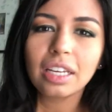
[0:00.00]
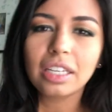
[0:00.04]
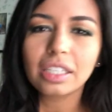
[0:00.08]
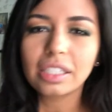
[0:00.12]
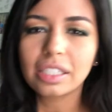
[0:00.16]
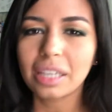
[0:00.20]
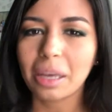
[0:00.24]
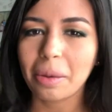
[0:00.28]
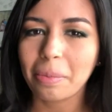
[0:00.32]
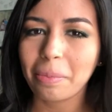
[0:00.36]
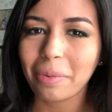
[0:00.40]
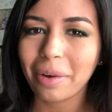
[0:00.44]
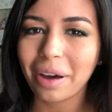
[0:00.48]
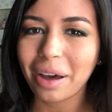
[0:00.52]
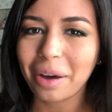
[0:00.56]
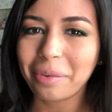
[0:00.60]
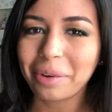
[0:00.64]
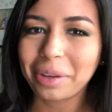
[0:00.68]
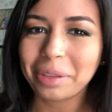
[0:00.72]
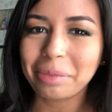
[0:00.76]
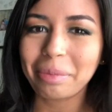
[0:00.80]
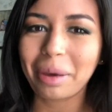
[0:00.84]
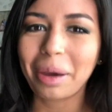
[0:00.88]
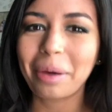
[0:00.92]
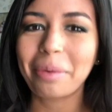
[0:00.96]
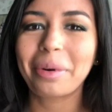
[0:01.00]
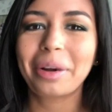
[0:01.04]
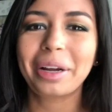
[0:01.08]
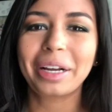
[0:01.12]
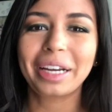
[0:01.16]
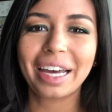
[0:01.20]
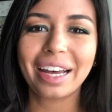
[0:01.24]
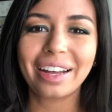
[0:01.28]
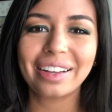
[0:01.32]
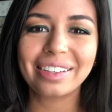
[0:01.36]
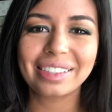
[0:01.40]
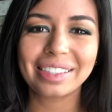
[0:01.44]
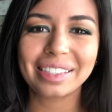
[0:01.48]
somewhat with my
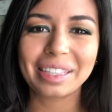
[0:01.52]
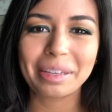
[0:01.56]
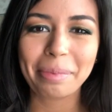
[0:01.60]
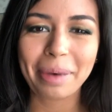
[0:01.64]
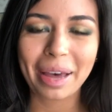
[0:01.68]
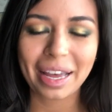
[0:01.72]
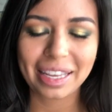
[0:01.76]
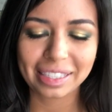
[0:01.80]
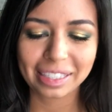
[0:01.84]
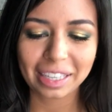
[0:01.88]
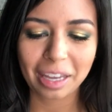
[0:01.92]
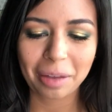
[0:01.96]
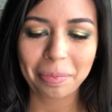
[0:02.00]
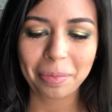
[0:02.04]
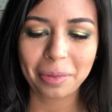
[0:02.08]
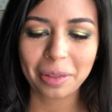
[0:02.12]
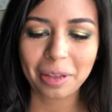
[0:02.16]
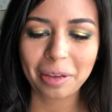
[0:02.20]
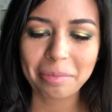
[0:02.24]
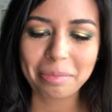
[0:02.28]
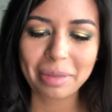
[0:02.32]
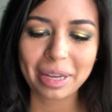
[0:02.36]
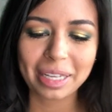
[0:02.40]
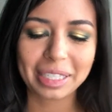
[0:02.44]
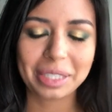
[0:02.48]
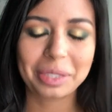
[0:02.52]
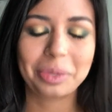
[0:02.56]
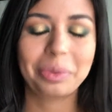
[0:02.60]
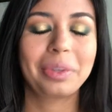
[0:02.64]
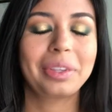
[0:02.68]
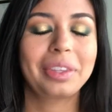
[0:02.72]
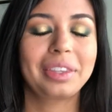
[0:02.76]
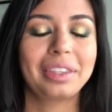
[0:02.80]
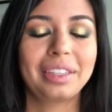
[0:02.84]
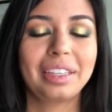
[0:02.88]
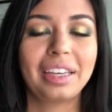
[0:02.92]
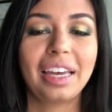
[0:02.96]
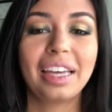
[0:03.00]
workouts the past couple of months,
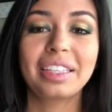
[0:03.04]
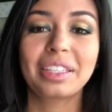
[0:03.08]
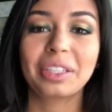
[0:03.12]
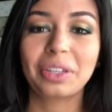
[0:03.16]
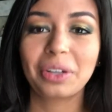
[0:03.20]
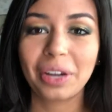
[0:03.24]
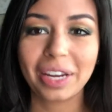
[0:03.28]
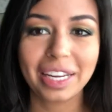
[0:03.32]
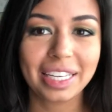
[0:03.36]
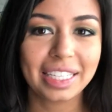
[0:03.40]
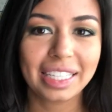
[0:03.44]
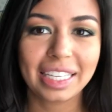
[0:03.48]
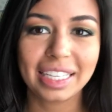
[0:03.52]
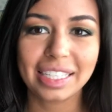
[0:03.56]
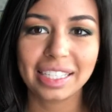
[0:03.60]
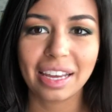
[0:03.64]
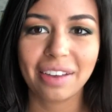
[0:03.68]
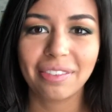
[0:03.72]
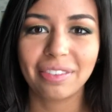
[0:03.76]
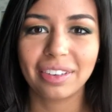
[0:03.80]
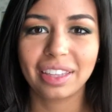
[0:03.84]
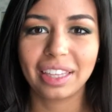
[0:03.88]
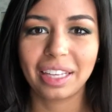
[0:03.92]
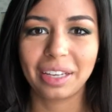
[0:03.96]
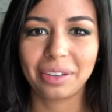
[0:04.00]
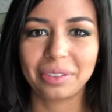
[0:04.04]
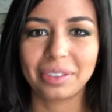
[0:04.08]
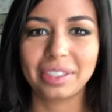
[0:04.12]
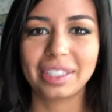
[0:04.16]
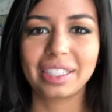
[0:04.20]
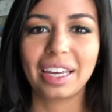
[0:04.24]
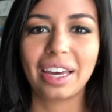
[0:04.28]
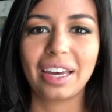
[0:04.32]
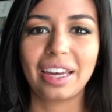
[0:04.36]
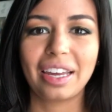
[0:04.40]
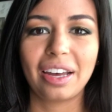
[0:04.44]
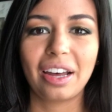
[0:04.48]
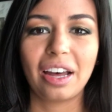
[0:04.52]
with as crazy as everything was
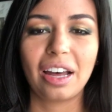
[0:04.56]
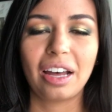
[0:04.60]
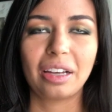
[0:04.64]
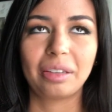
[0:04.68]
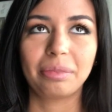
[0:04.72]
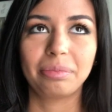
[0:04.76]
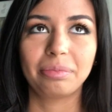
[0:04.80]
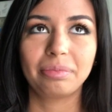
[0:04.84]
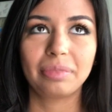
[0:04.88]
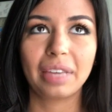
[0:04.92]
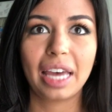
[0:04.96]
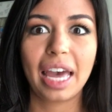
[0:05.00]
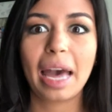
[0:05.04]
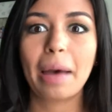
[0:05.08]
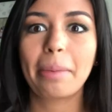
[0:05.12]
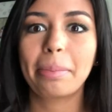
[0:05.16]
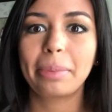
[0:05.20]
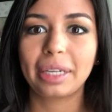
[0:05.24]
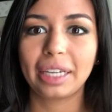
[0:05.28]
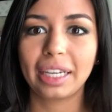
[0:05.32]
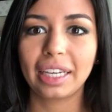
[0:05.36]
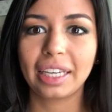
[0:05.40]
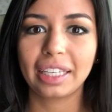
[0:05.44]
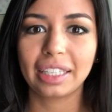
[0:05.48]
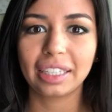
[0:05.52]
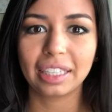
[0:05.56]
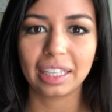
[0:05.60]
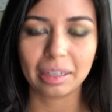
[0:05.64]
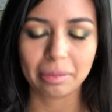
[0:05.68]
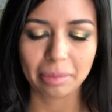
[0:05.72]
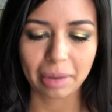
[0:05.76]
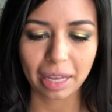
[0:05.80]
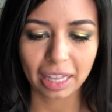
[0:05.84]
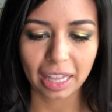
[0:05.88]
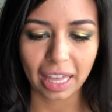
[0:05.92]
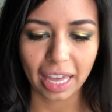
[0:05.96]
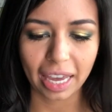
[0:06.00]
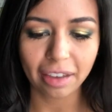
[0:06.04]
happening in
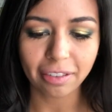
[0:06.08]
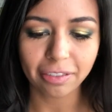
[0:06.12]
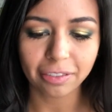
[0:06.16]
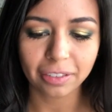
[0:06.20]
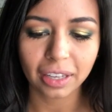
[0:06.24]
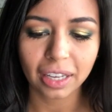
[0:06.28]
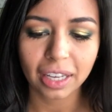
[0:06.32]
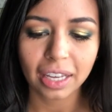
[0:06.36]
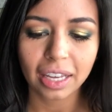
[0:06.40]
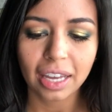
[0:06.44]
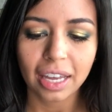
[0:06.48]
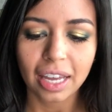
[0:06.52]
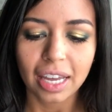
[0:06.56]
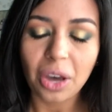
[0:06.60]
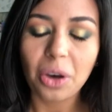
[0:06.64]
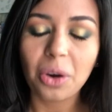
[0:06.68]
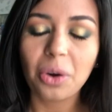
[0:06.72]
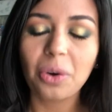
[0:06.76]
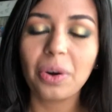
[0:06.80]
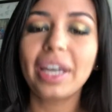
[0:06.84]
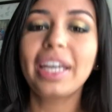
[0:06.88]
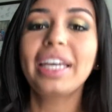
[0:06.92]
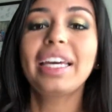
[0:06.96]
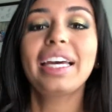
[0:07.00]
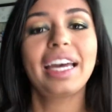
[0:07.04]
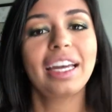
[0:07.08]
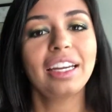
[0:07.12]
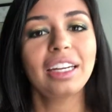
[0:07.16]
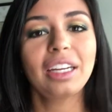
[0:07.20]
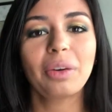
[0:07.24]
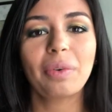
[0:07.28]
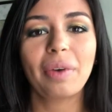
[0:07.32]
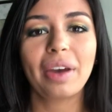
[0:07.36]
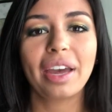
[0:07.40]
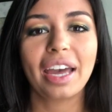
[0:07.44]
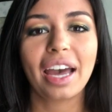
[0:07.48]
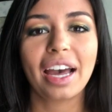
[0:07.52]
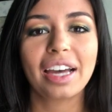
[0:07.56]
my life. So
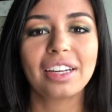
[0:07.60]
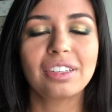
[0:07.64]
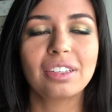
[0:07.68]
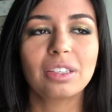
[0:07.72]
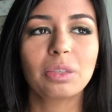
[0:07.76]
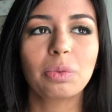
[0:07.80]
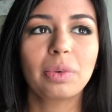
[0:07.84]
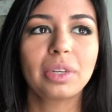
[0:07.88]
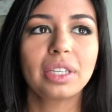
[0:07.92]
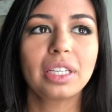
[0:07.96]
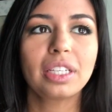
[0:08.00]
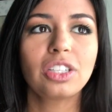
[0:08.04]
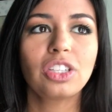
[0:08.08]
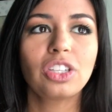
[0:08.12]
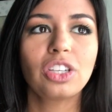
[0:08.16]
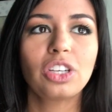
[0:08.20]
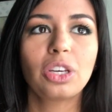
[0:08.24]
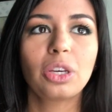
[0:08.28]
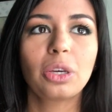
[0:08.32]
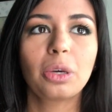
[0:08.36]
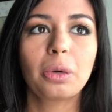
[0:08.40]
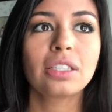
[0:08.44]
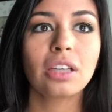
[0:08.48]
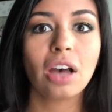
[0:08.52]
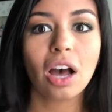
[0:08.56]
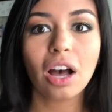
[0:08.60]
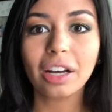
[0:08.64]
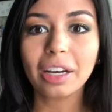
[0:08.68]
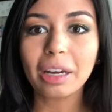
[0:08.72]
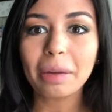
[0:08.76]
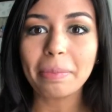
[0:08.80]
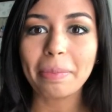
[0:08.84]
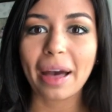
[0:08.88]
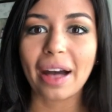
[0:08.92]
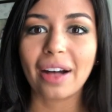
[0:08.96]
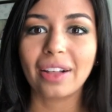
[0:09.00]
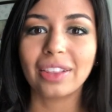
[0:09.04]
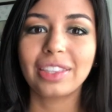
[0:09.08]
anyway, I just wanted to talk
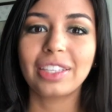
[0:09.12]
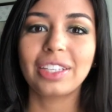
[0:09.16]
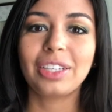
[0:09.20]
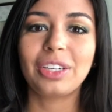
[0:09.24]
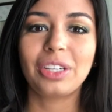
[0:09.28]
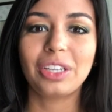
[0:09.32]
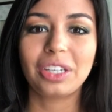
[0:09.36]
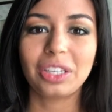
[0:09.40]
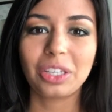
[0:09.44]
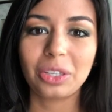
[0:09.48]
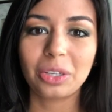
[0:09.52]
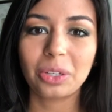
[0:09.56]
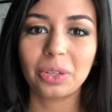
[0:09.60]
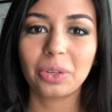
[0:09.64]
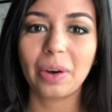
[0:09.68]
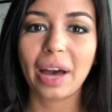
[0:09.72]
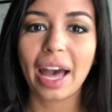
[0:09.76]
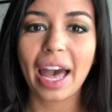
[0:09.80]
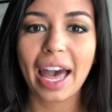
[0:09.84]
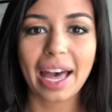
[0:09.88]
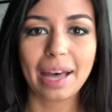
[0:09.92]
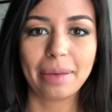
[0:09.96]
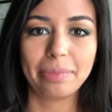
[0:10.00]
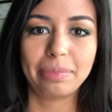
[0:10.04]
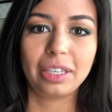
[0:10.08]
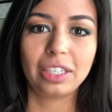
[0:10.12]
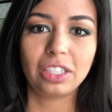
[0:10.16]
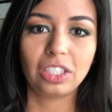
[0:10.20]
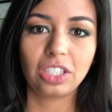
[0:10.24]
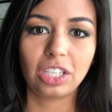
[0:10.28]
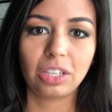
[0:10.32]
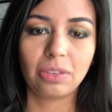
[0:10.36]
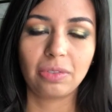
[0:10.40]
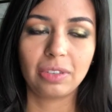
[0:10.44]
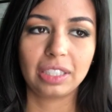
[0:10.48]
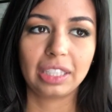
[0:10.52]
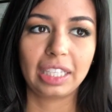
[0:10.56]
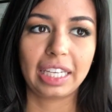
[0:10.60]
about the new app that
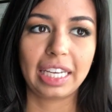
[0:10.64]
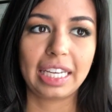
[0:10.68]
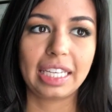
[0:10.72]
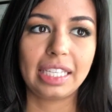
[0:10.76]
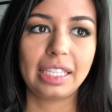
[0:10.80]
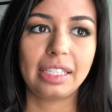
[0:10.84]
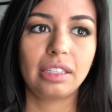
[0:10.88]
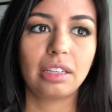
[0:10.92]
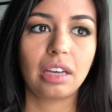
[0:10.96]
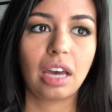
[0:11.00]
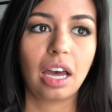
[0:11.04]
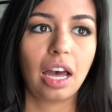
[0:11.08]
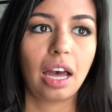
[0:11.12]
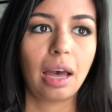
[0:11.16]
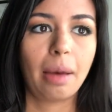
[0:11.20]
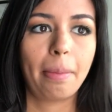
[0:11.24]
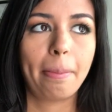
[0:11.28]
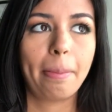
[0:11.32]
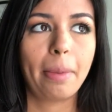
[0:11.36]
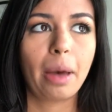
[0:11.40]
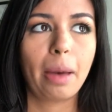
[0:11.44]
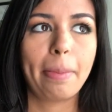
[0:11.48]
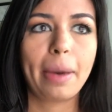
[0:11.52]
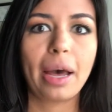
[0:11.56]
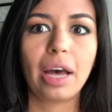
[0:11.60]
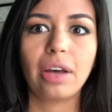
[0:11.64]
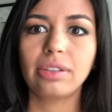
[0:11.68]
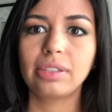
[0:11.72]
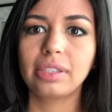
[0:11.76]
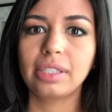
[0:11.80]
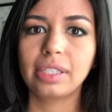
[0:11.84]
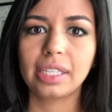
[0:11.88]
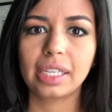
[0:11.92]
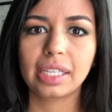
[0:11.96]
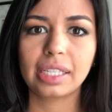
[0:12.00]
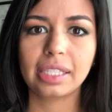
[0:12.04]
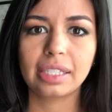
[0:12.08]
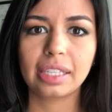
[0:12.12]
she released about
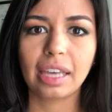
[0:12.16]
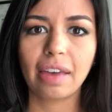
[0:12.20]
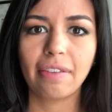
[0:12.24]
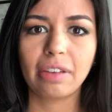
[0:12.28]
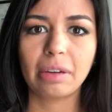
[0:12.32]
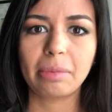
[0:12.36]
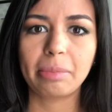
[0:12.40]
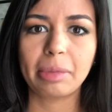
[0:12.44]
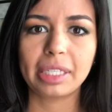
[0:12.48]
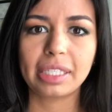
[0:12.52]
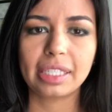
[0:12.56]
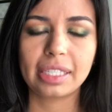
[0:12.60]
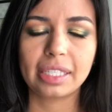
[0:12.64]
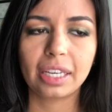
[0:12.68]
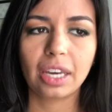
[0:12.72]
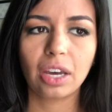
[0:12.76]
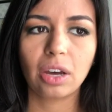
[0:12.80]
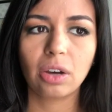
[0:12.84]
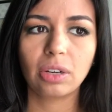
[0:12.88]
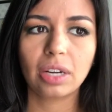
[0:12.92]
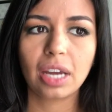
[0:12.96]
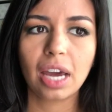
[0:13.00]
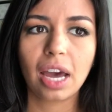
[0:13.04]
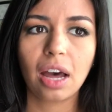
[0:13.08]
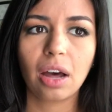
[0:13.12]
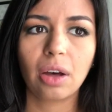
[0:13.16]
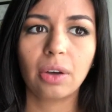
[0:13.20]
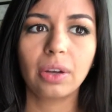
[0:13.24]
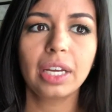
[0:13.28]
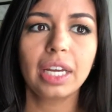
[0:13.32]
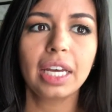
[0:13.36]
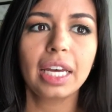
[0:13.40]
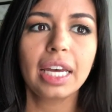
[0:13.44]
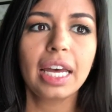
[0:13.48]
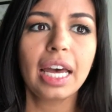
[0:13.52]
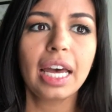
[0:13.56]
6-7 months ago now.